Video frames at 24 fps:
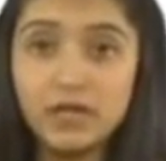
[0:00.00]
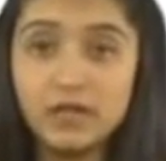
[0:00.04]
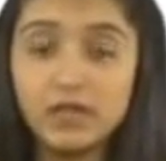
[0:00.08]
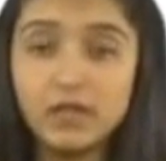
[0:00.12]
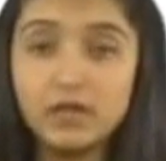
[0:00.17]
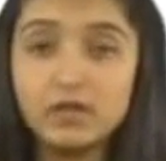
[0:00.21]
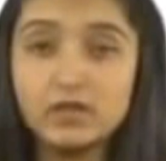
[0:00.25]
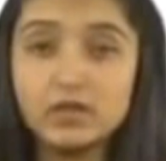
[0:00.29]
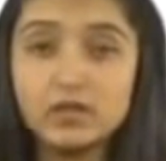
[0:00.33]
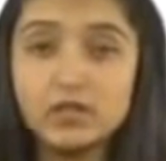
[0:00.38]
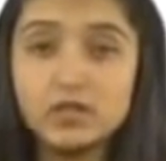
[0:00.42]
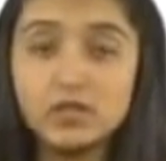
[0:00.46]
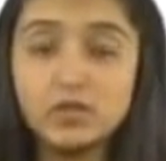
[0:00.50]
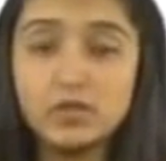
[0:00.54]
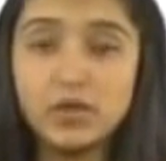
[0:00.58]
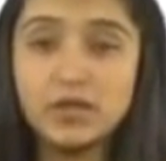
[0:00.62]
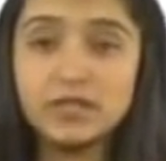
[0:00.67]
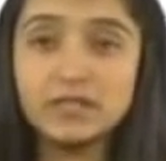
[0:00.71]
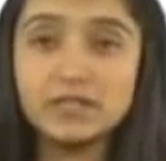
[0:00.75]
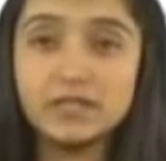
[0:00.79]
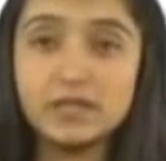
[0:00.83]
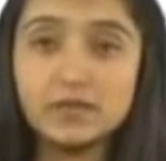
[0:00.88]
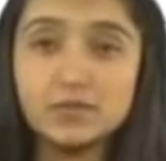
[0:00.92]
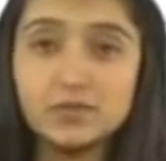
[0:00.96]
There are two
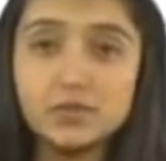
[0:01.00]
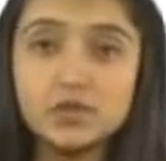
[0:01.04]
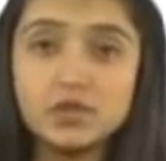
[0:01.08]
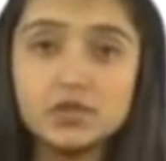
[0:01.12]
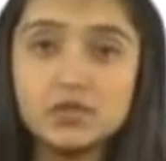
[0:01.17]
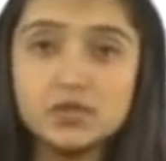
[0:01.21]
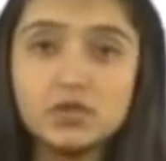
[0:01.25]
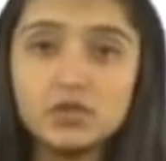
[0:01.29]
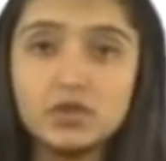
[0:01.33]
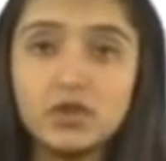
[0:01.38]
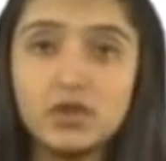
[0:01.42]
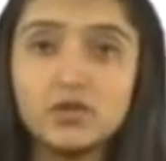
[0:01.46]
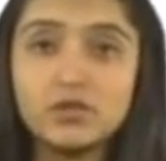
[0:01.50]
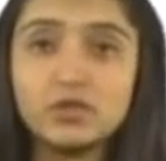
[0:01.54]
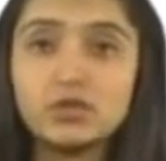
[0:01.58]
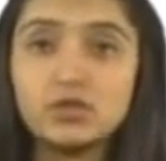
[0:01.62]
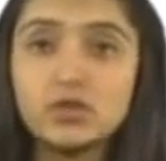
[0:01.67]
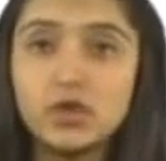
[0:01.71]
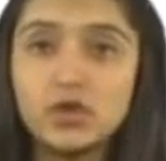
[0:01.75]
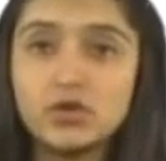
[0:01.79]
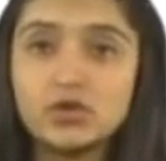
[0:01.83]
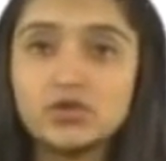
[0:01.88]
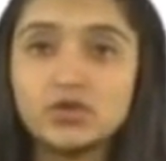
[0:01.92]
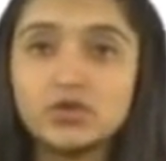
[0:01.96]
exceptions of the
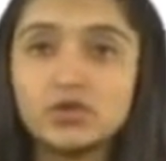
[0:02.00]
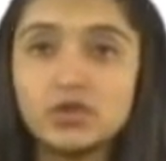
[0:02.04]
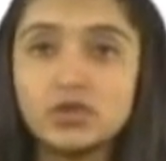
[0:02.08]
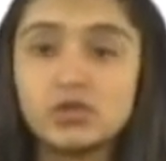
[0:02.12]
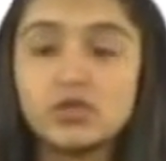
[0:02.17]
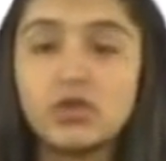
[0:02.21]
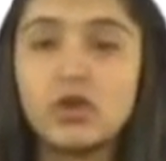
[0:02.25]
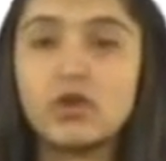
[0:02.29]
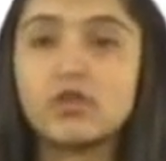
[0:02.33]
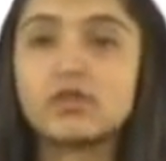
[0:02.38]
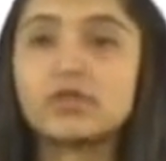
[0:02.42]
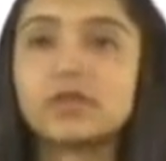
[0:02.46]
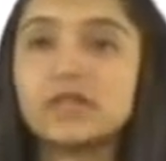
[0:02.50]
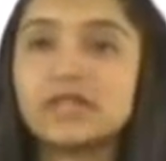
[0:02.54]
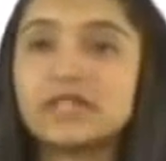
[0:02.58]
doctrine of